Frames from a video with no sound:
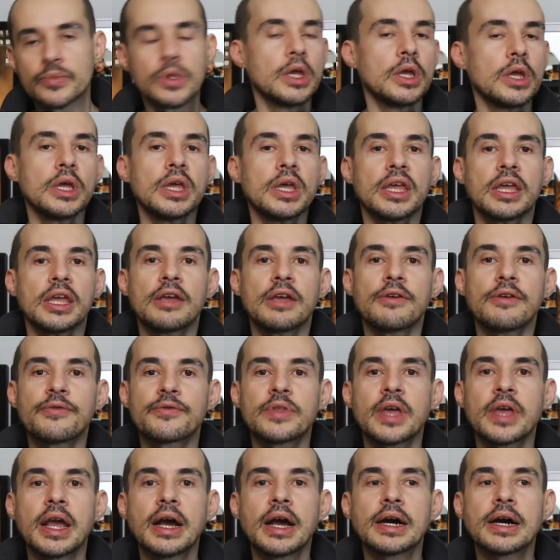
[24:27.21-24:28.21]
If they
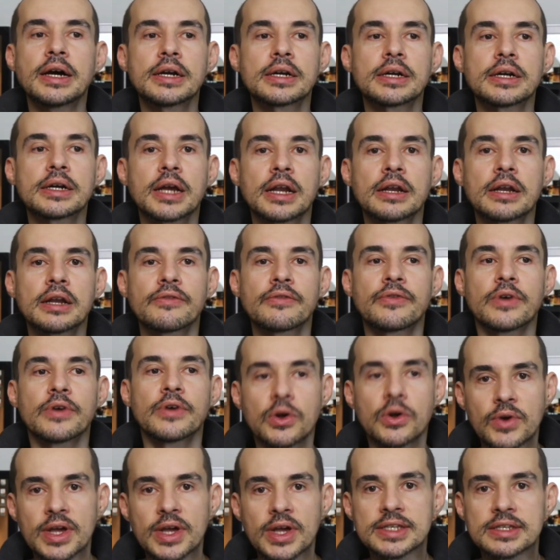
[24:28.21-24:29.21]
are kind of
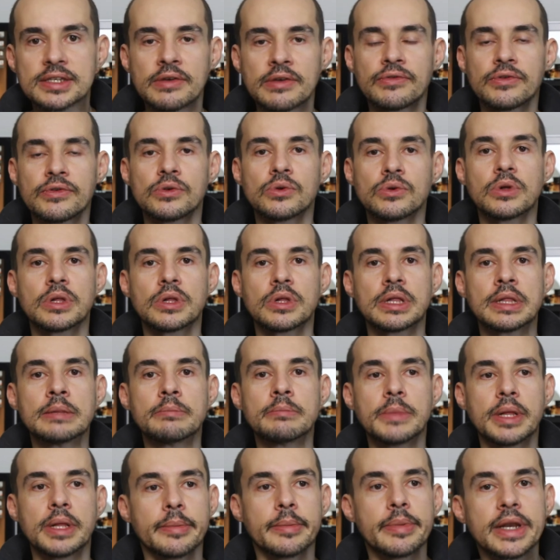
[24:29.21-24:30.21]
aggressive, you're a
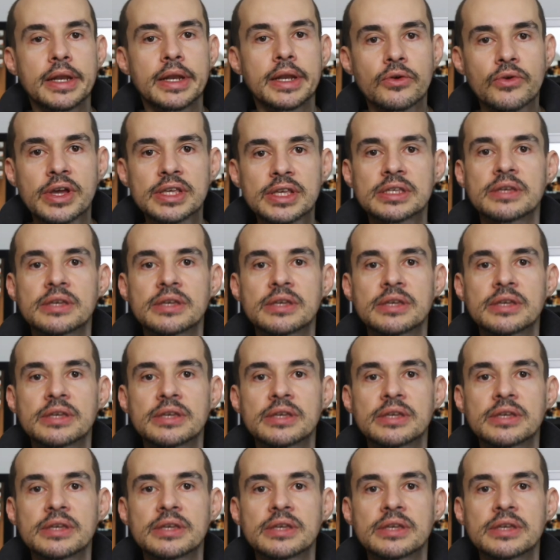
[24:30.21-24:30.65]
bit aggressive,